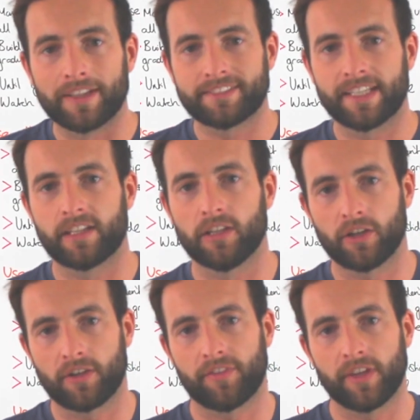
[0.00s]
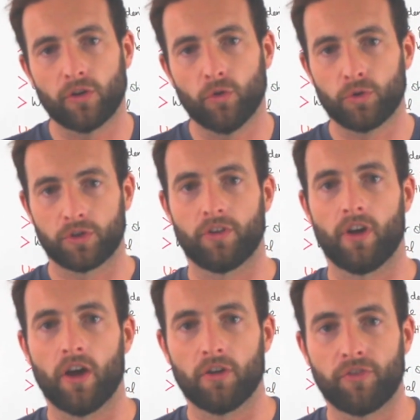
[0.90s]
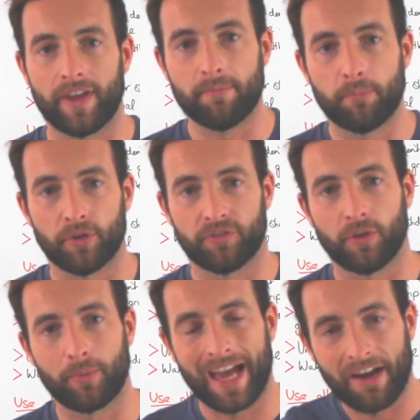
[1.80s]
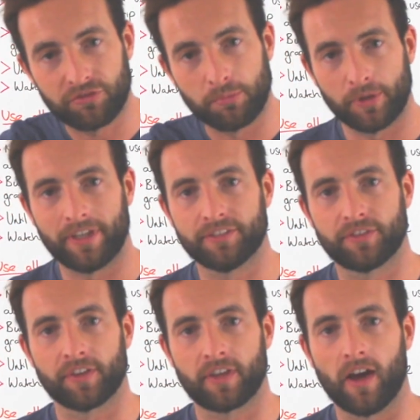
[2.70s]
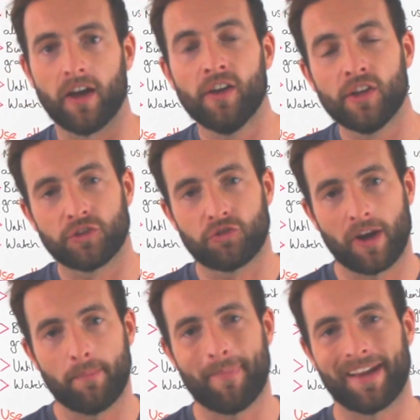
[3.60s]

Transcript: let's take a look at the order of inputs that we have to put into the car to try and